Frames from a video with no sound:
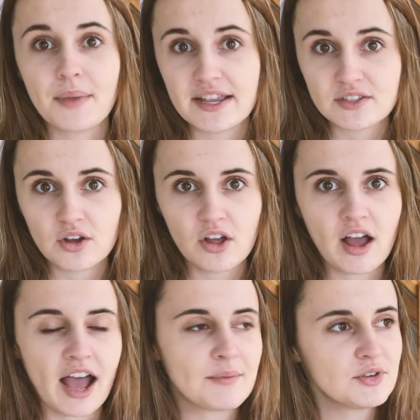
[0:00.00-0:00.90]

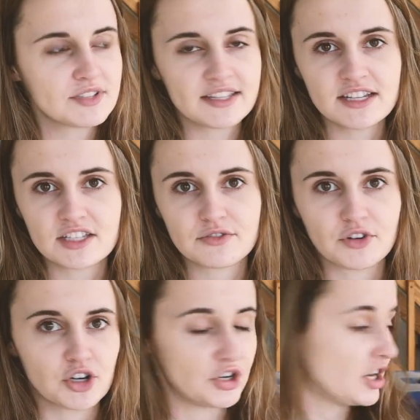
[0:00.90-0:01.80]
basil. I'm using this
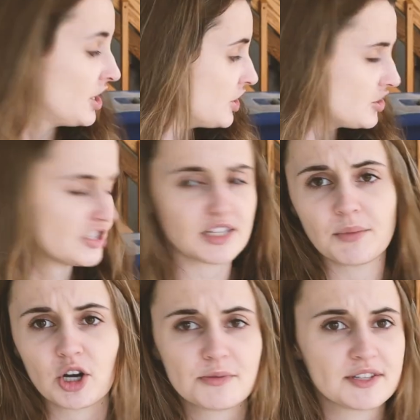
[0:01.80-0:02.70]
for just
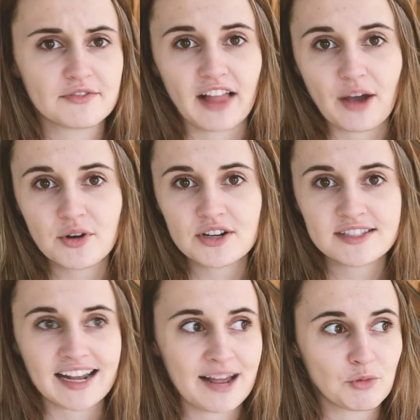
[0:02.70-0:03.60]
some herbs and flowers
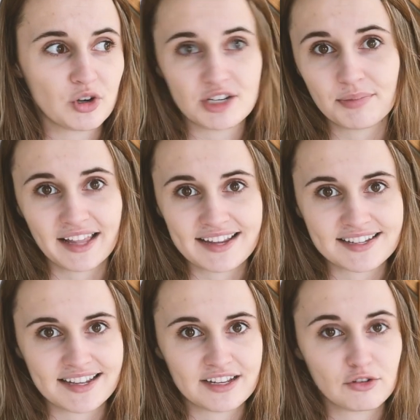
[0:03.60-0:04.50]
that I'm going to
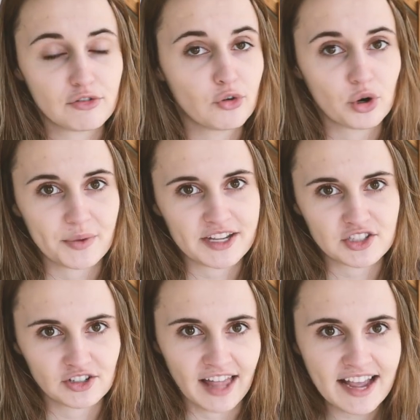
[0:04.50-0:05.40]
plant in 4 weeks
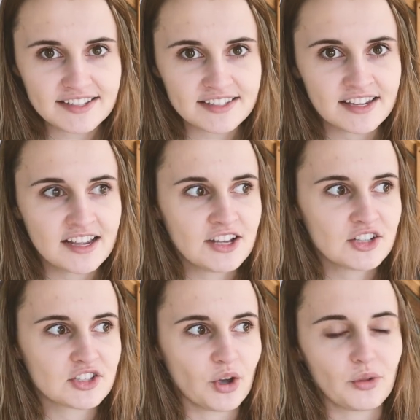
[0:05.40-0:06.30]
or less.
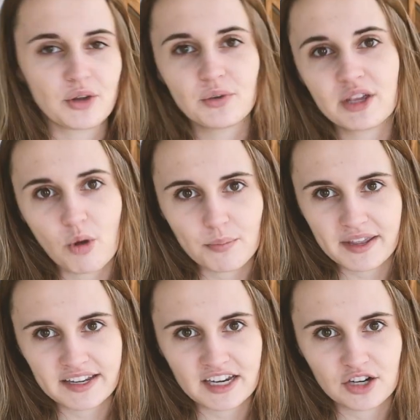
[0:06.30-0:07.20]
So they really won't
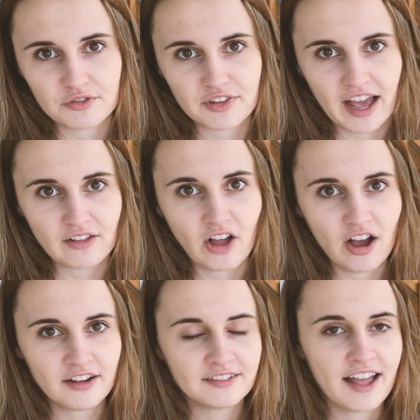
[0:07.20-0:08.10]
be in here for that
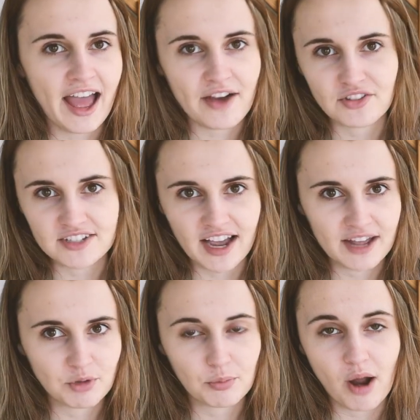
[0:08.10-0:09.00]
long. Half the
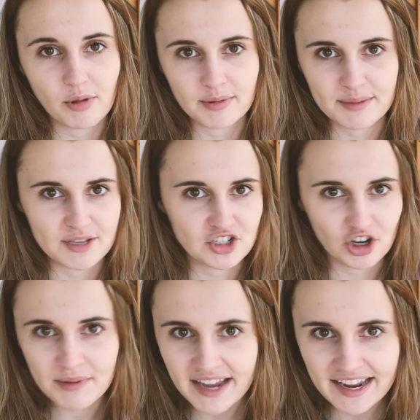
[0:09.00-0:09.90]
time they'll probably be
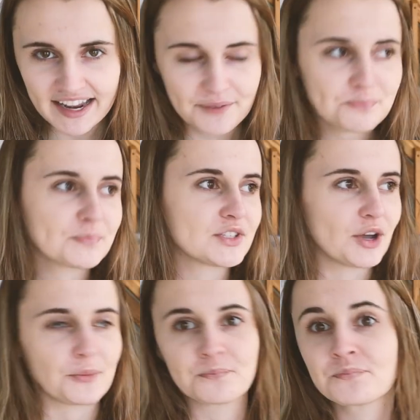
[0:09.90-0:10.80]
germinating,
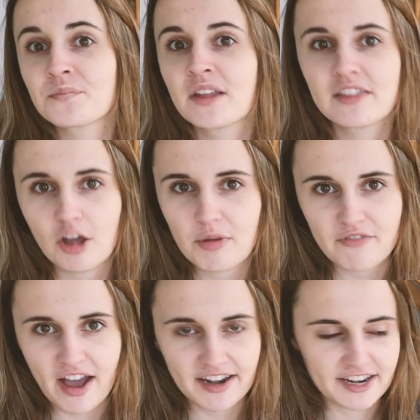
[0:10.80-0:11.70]
so they'll be
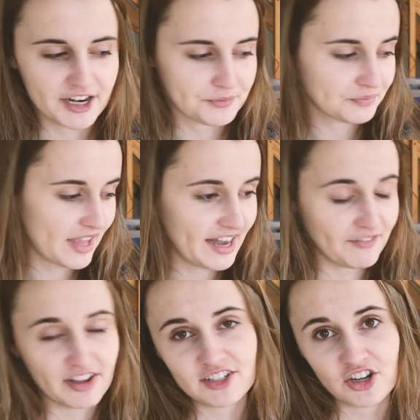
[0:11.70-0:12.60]
fine in here. And
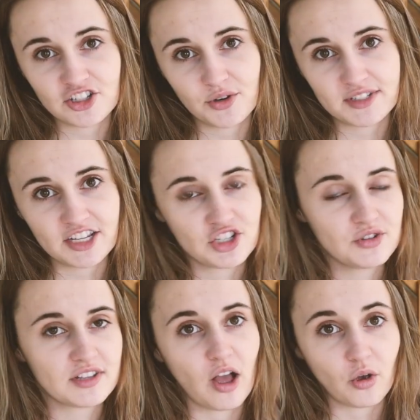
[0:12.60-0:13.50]
if I start to notice
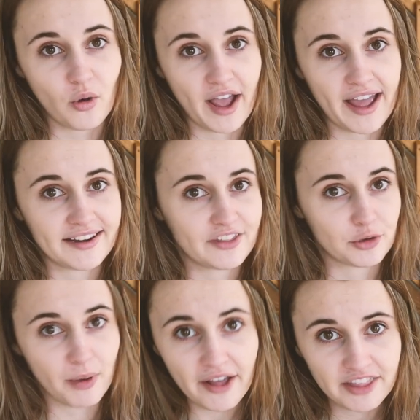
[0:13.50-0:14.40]
issues, I'll go ahead and either
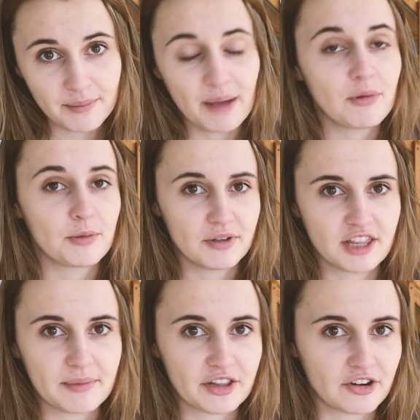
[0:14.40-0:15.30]
pot them up or put
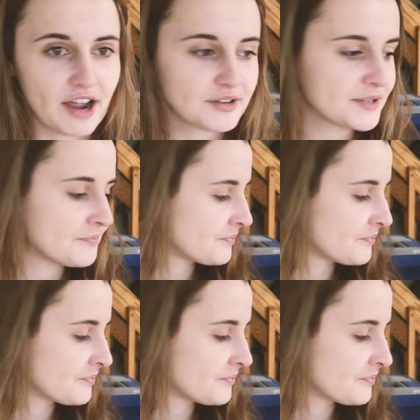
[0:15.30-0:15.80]
them in the ground.